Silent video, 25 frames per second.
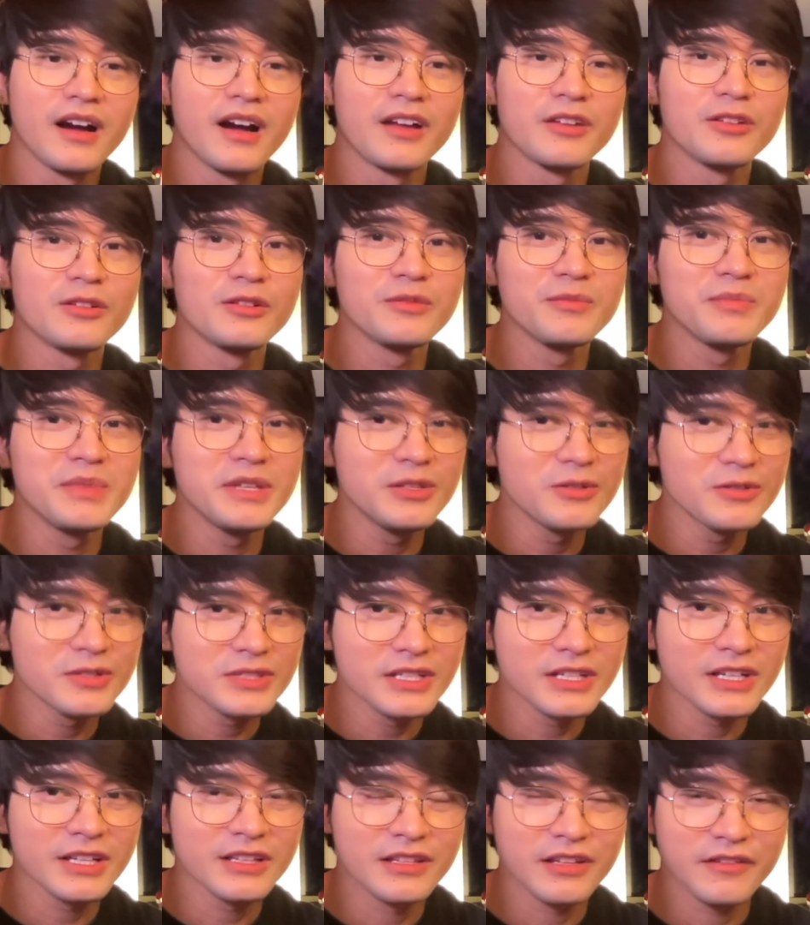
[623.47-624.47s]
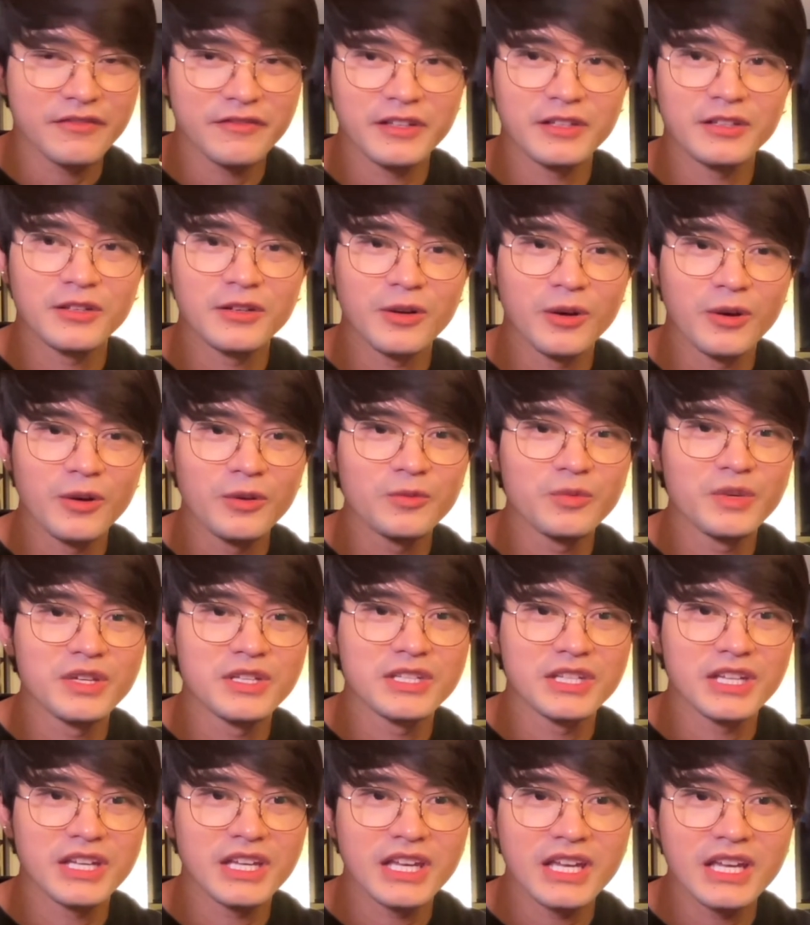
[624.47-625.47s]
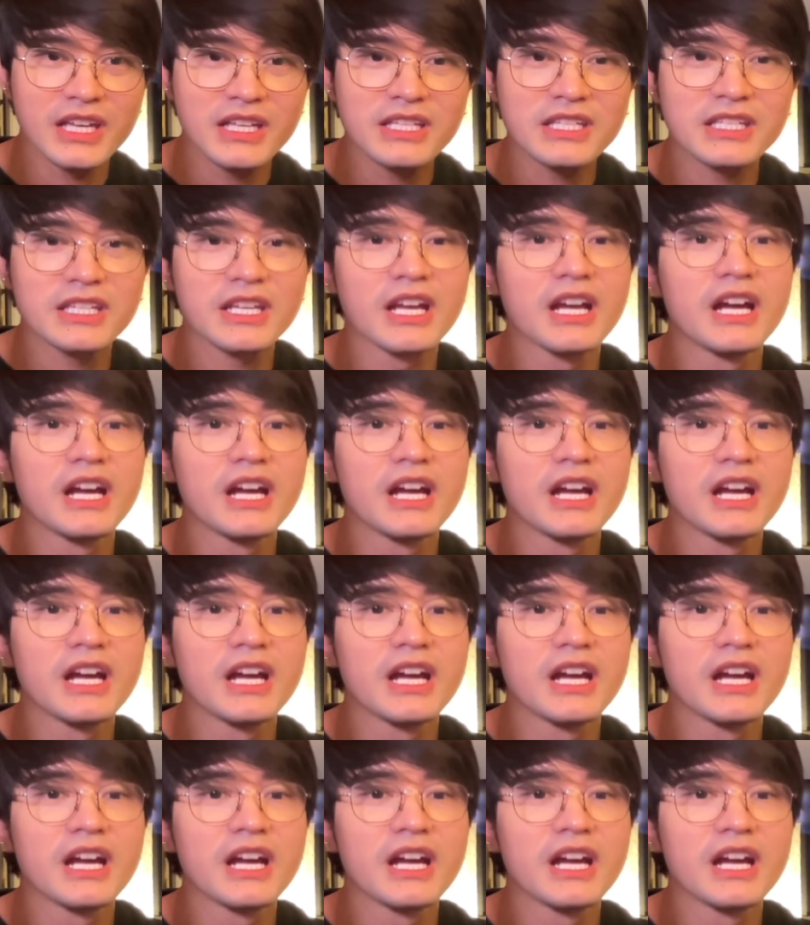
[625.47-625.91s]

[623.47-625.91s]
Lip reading: you'll be using a different code, which is